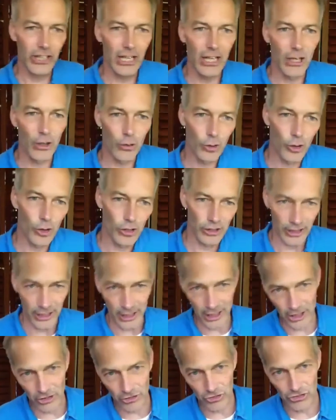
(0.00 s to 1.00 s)
how long
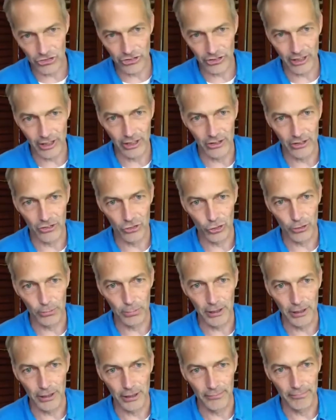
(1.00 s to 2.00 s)
each scene should
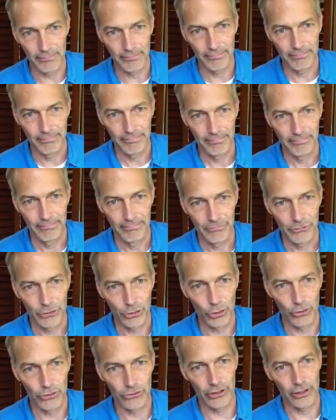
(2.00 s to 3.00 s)
be.
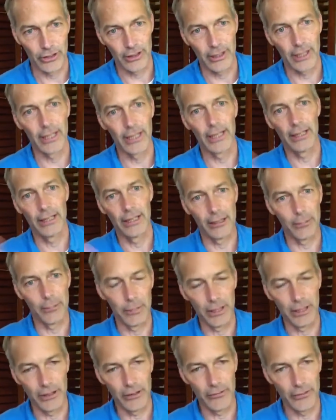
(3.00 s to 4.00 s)
So it's like, hey, I need a
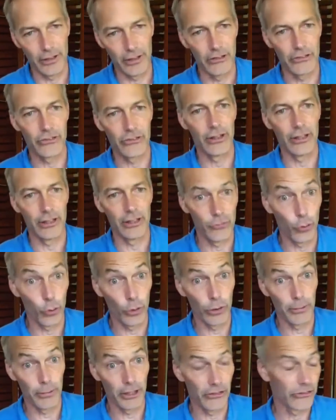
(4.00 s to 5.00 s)
minute of this, I need
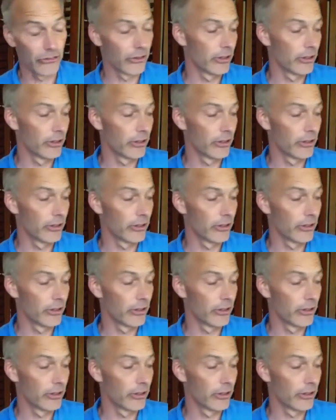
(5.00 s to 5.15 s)
4 minutes of